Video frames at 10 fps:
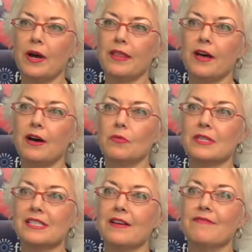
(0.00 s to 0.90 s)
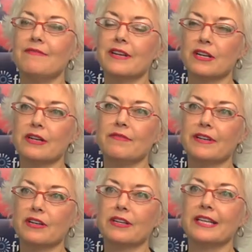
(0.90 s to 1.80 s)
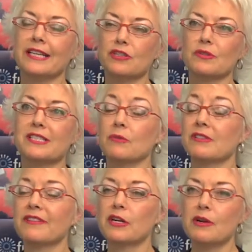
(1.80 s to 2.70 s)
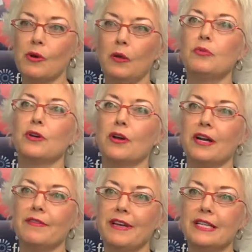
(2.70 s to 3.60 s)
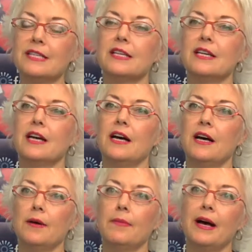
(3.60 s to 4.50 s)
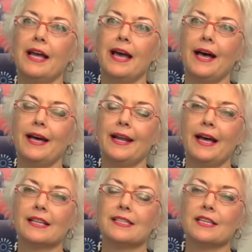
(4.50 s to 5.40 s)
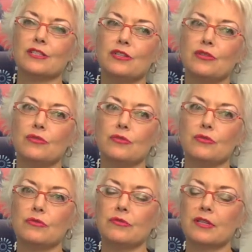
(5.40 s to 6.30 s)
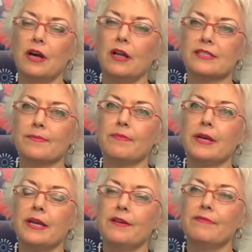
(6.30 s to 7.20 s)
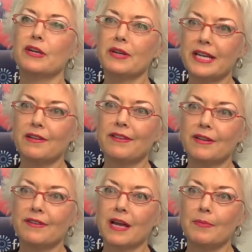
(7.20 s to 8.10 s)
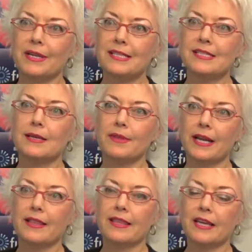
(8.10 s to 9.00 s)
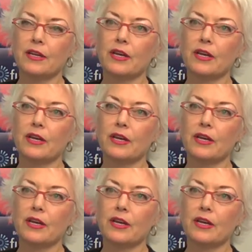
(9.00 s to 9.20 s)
I thought, was a very, very interesting, was a very well put on event. I had access to, saw some very innovative companies, some that I think